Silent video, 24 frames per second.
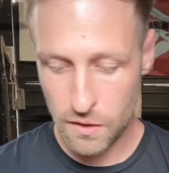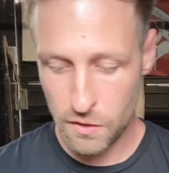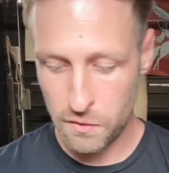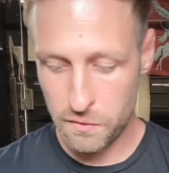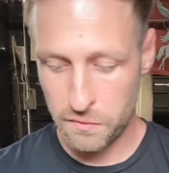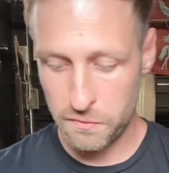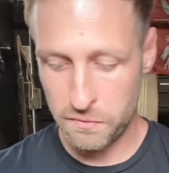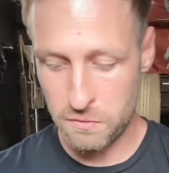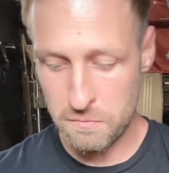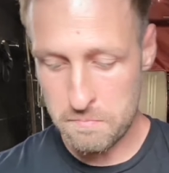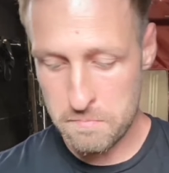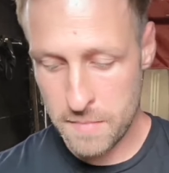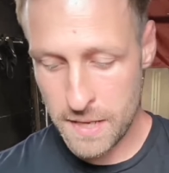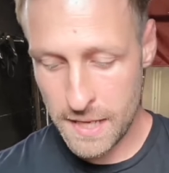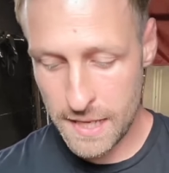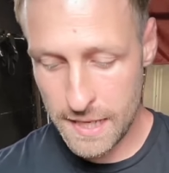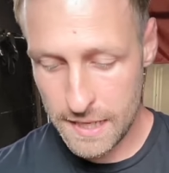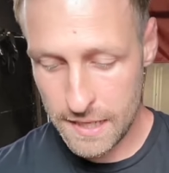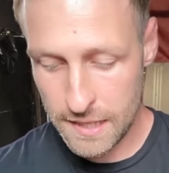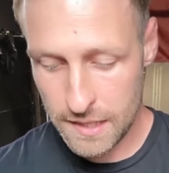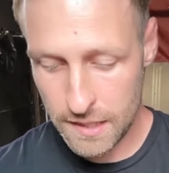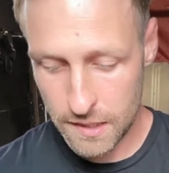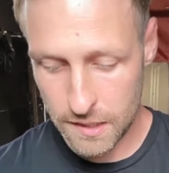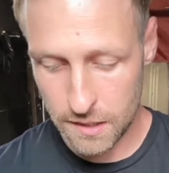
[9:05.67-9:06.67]
For
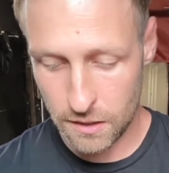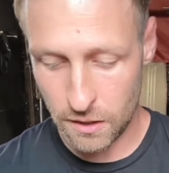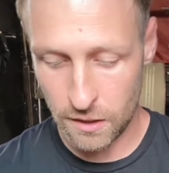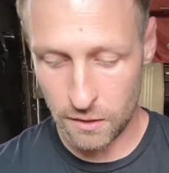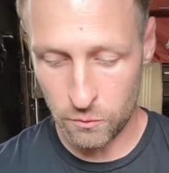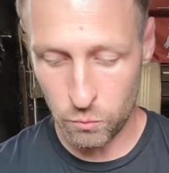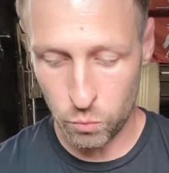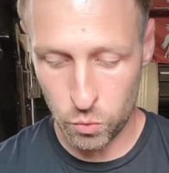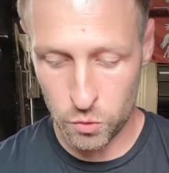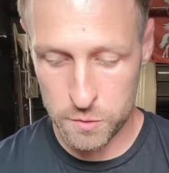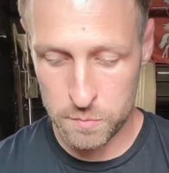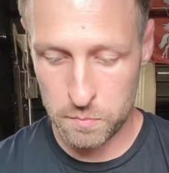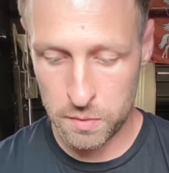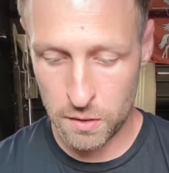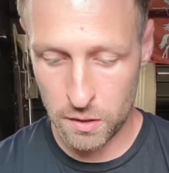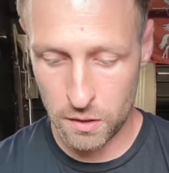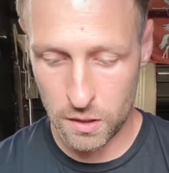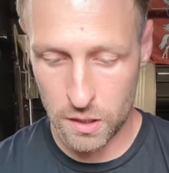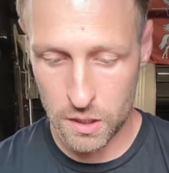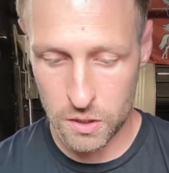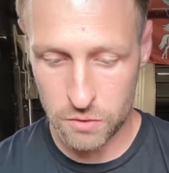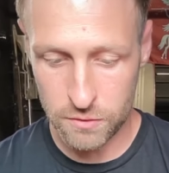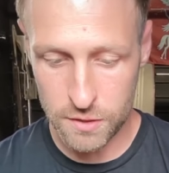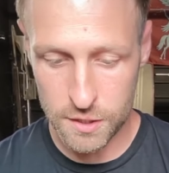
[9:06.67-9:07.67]
me, I was
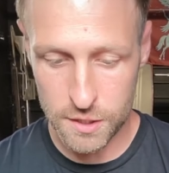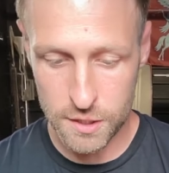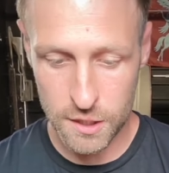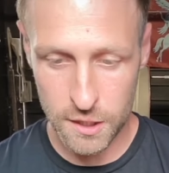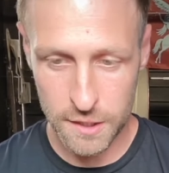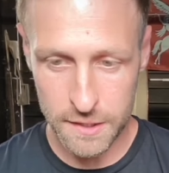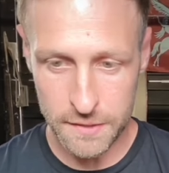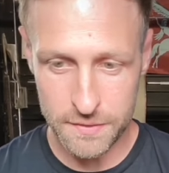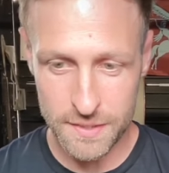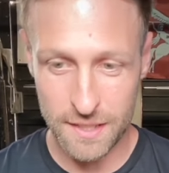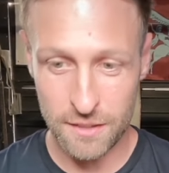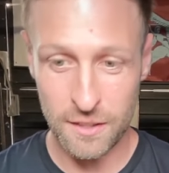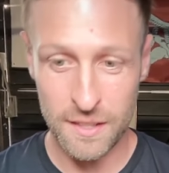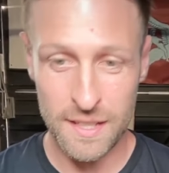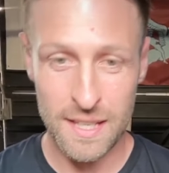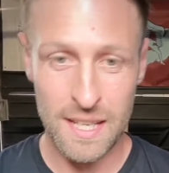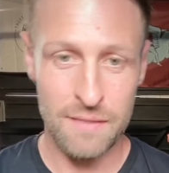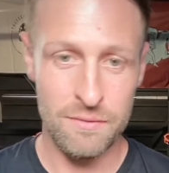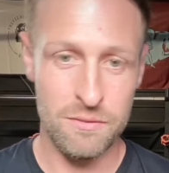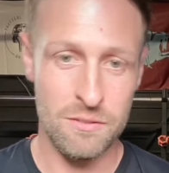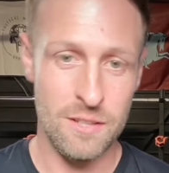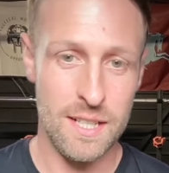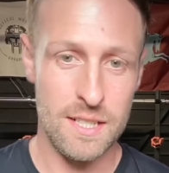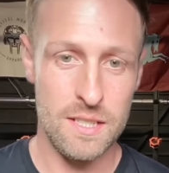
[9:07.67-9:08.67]
part of the reserves and I
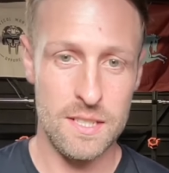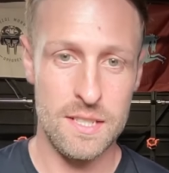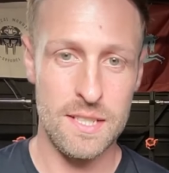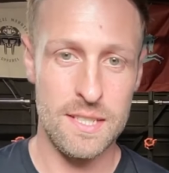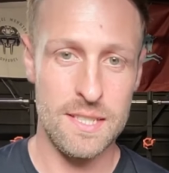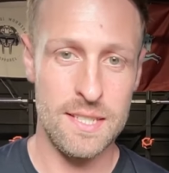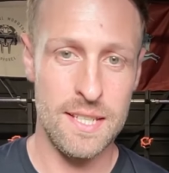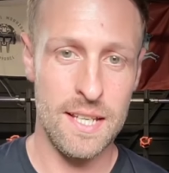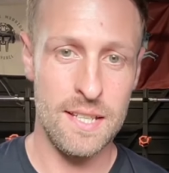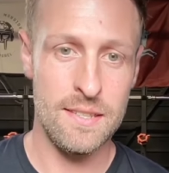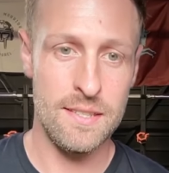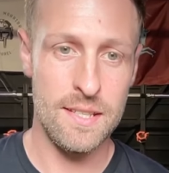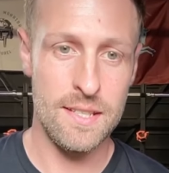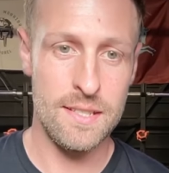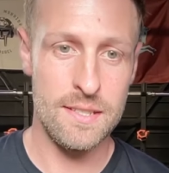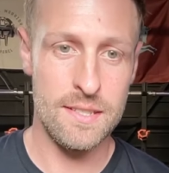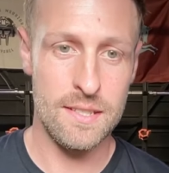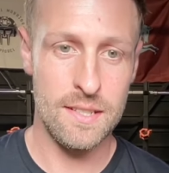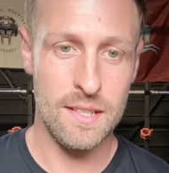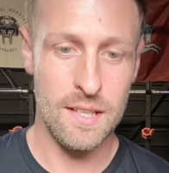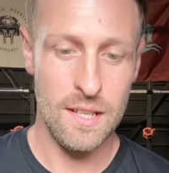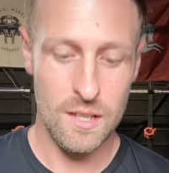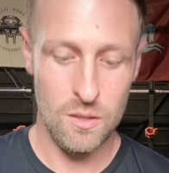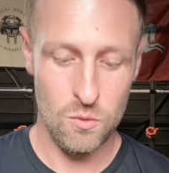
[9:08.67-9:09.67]
never actually
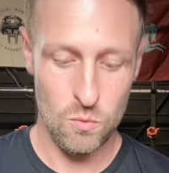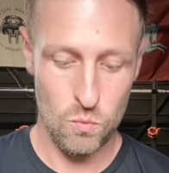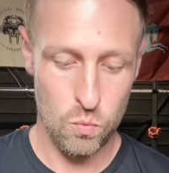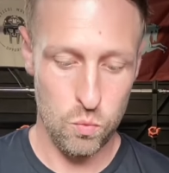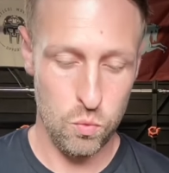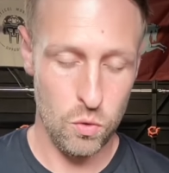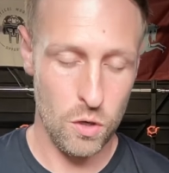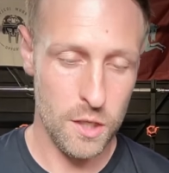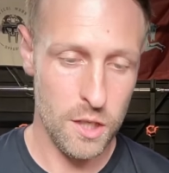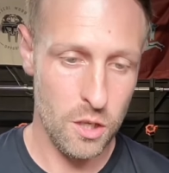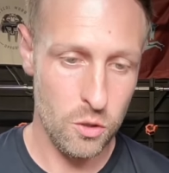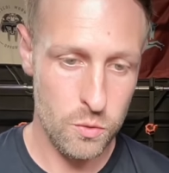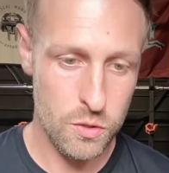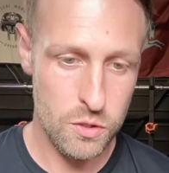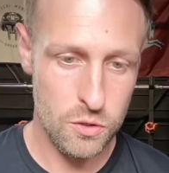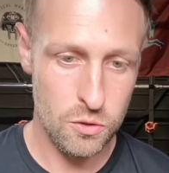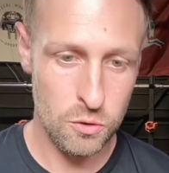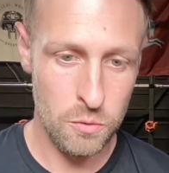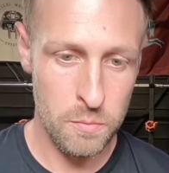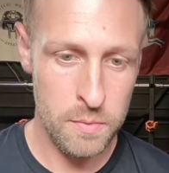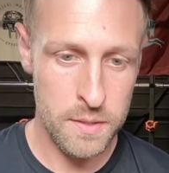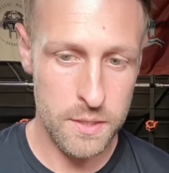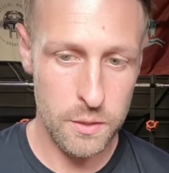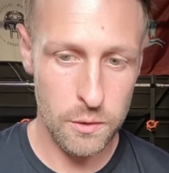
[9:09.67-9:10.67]
attended. One, I was
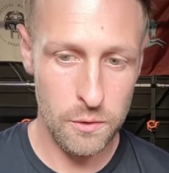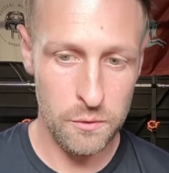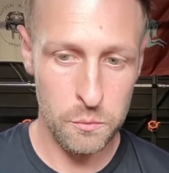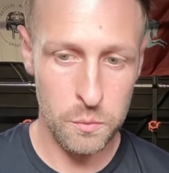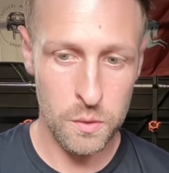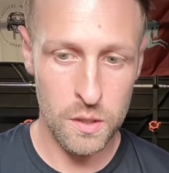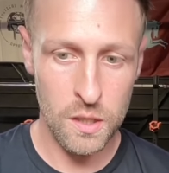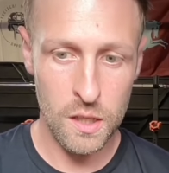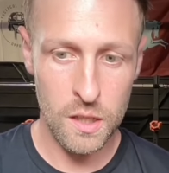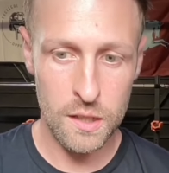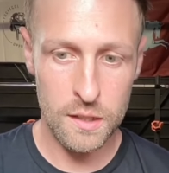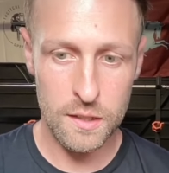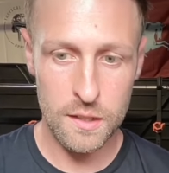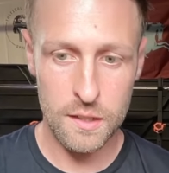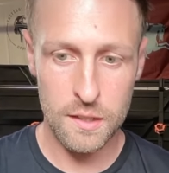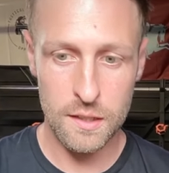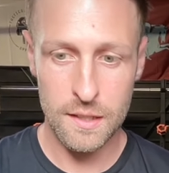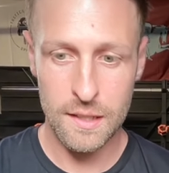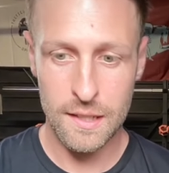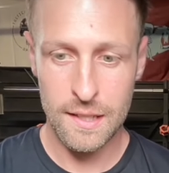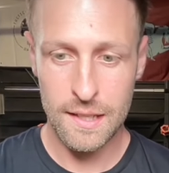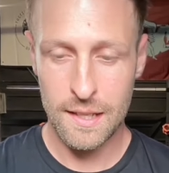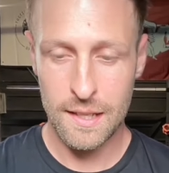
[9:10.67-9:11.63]
too busy with work.